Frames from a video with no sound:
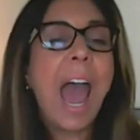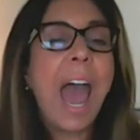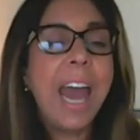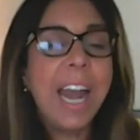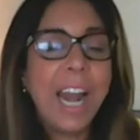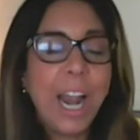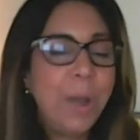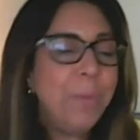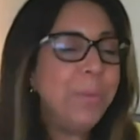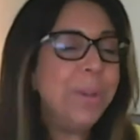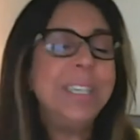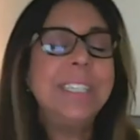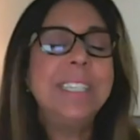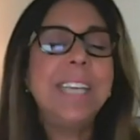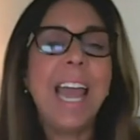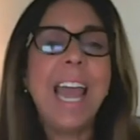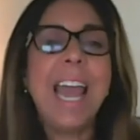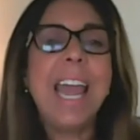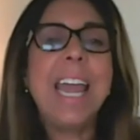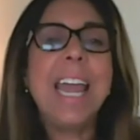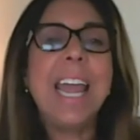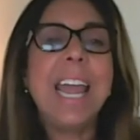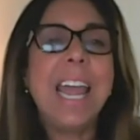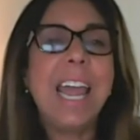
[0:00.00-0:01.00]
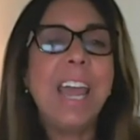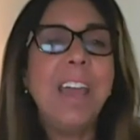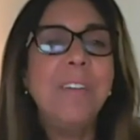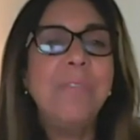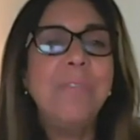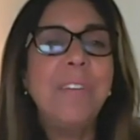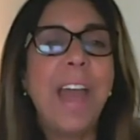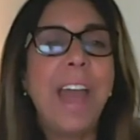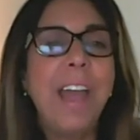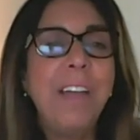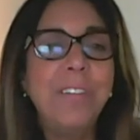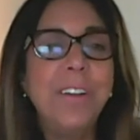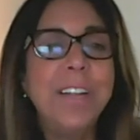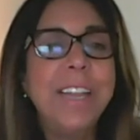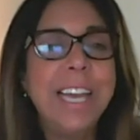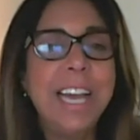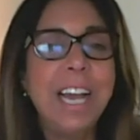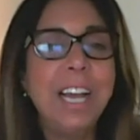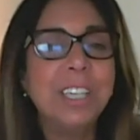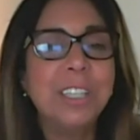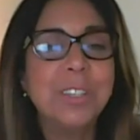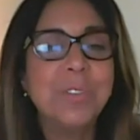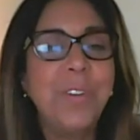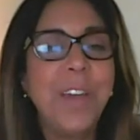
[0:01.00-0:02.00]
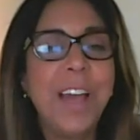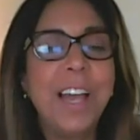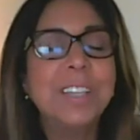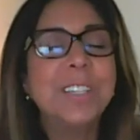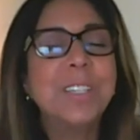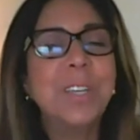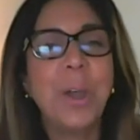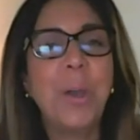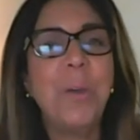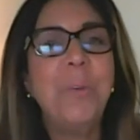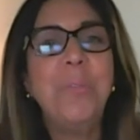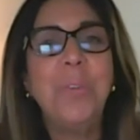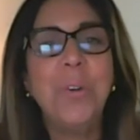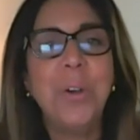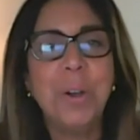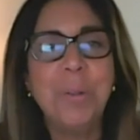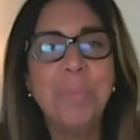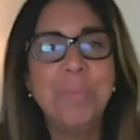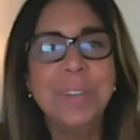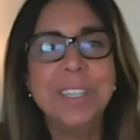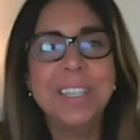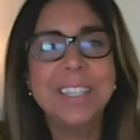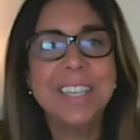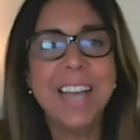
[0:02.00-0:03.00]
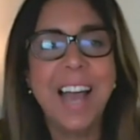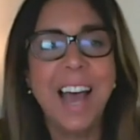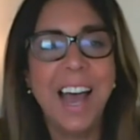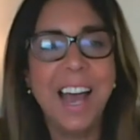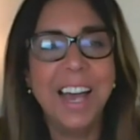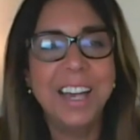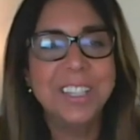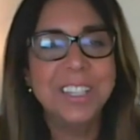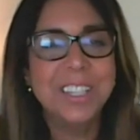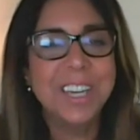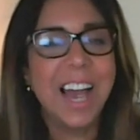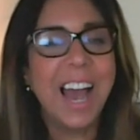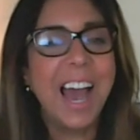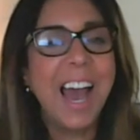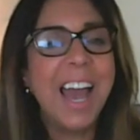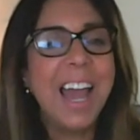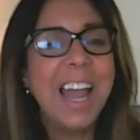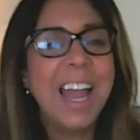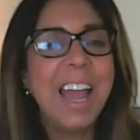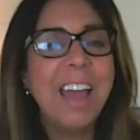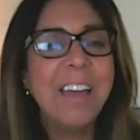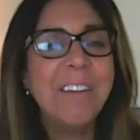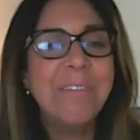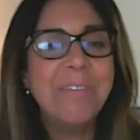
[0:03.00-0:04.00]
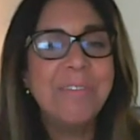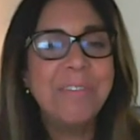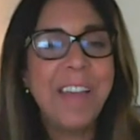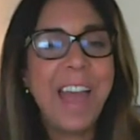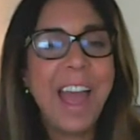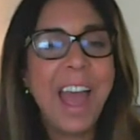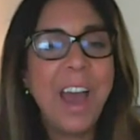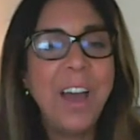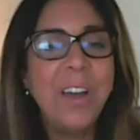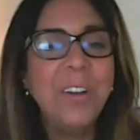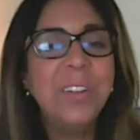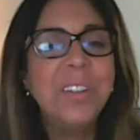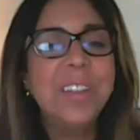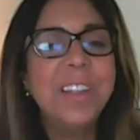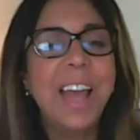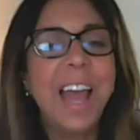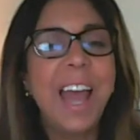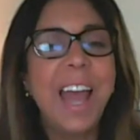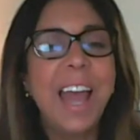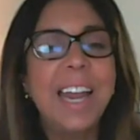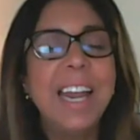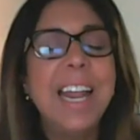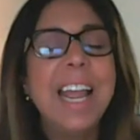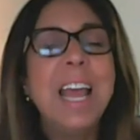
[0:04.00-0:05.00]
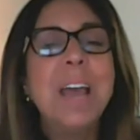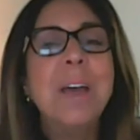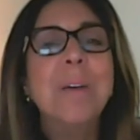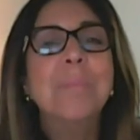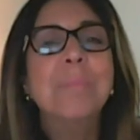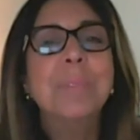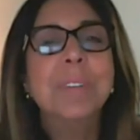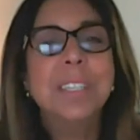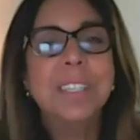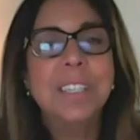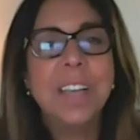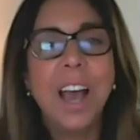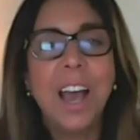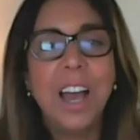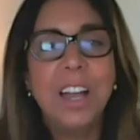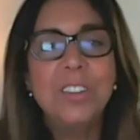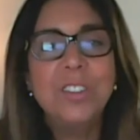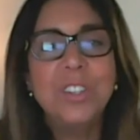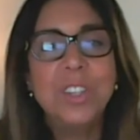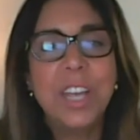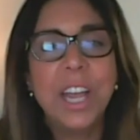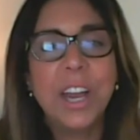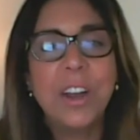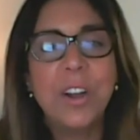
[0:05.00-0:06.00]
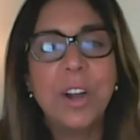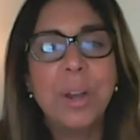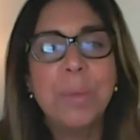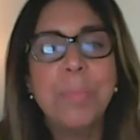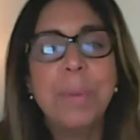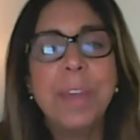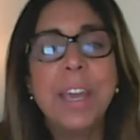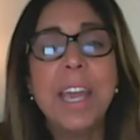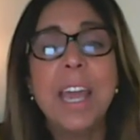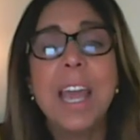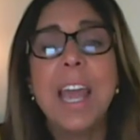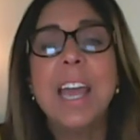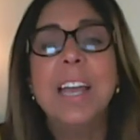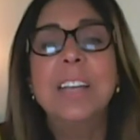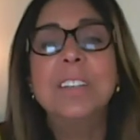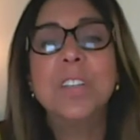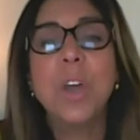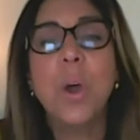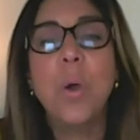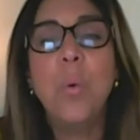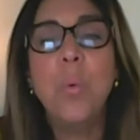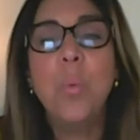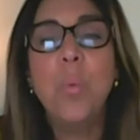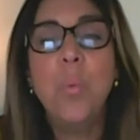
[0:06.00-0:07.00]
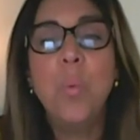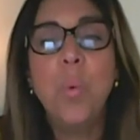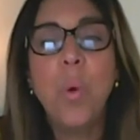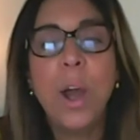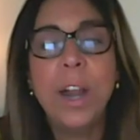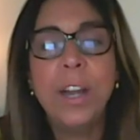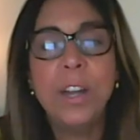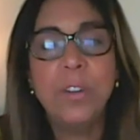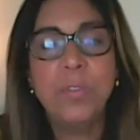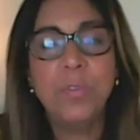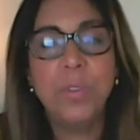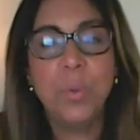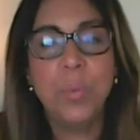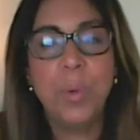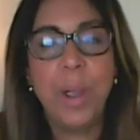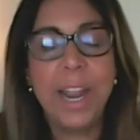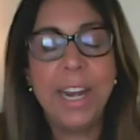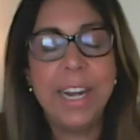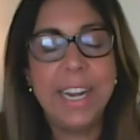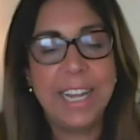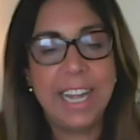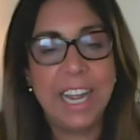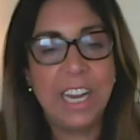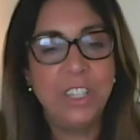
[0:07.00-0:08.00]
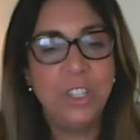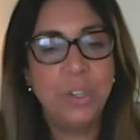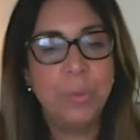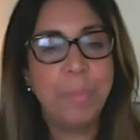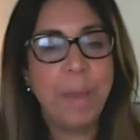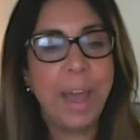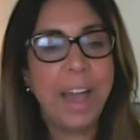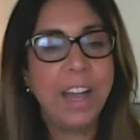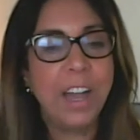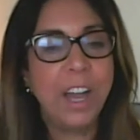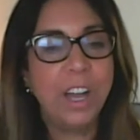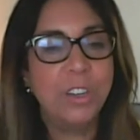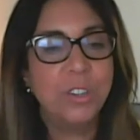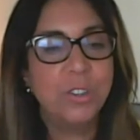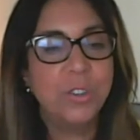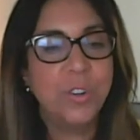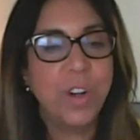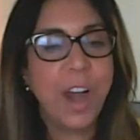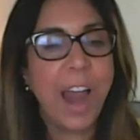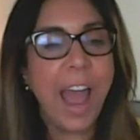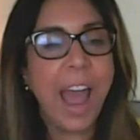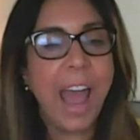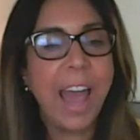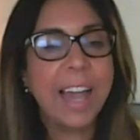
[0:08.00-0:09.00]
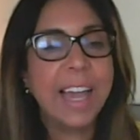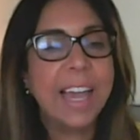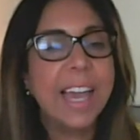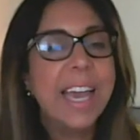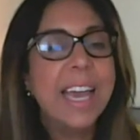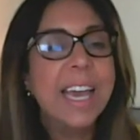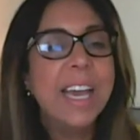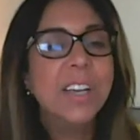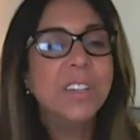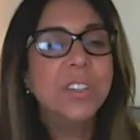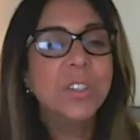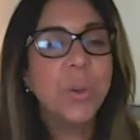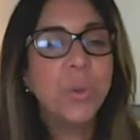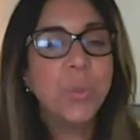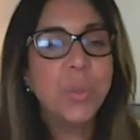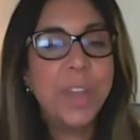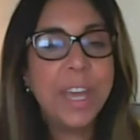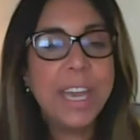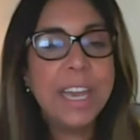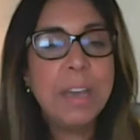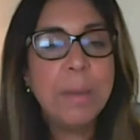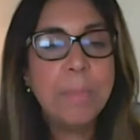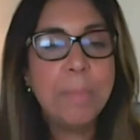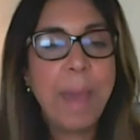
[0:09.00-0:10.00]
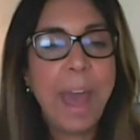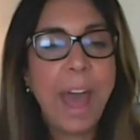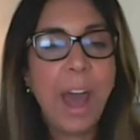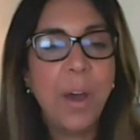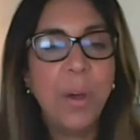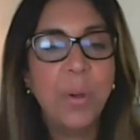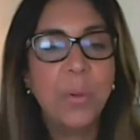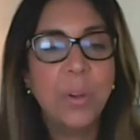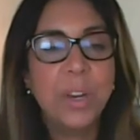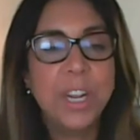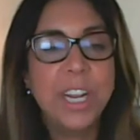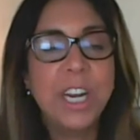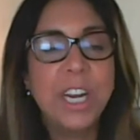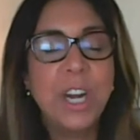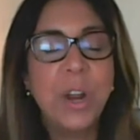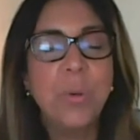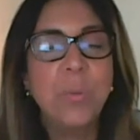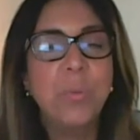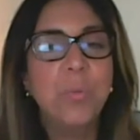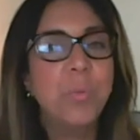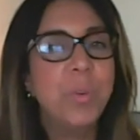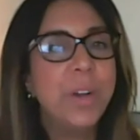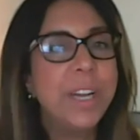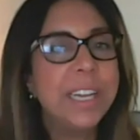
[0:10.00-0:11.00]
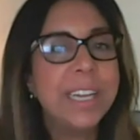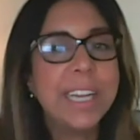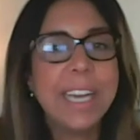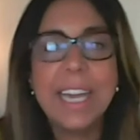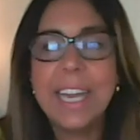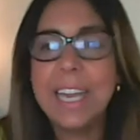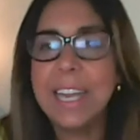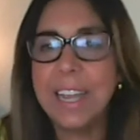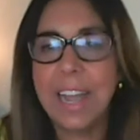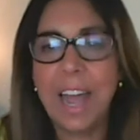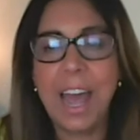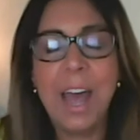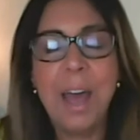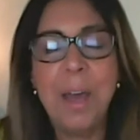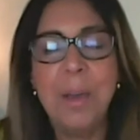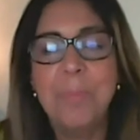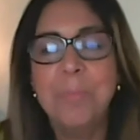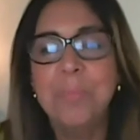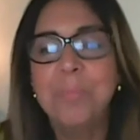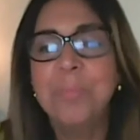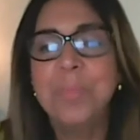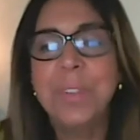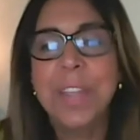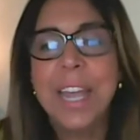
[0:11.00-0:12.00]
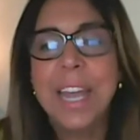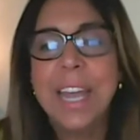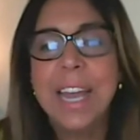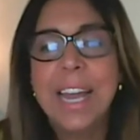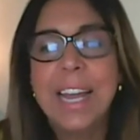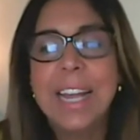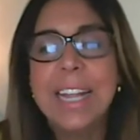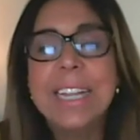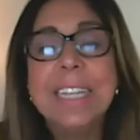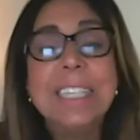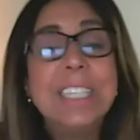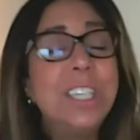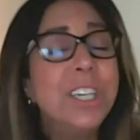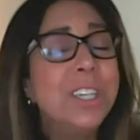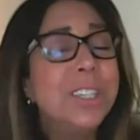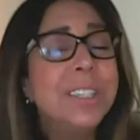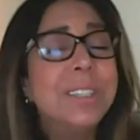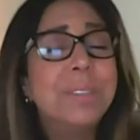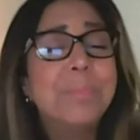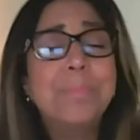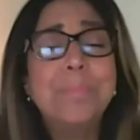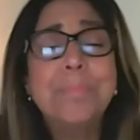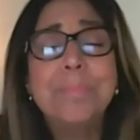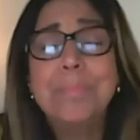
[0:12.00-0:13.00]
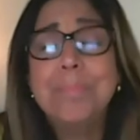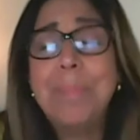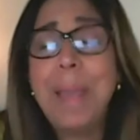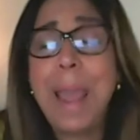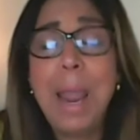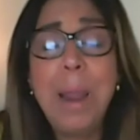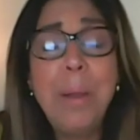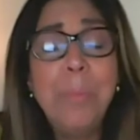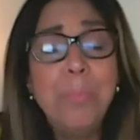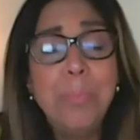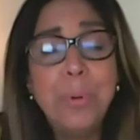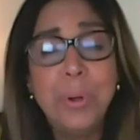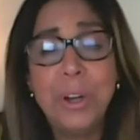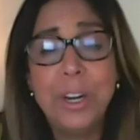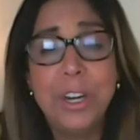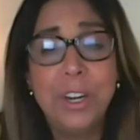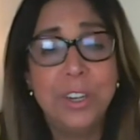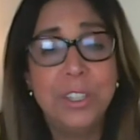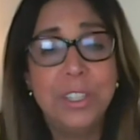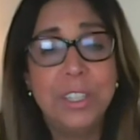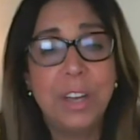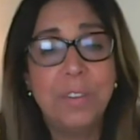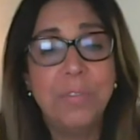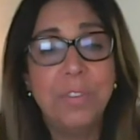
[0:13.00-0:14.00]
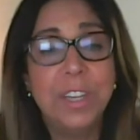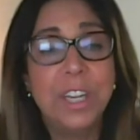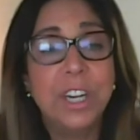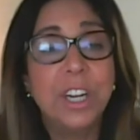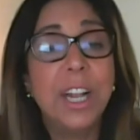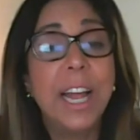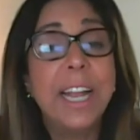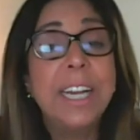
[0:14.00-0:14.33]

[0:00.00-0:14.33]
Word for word: And I always say, if everything else fails, go for a massage. I have found that massage therapy is a wonderful way to get you back on track. So think about, you know, really um, just pampering yourself a little.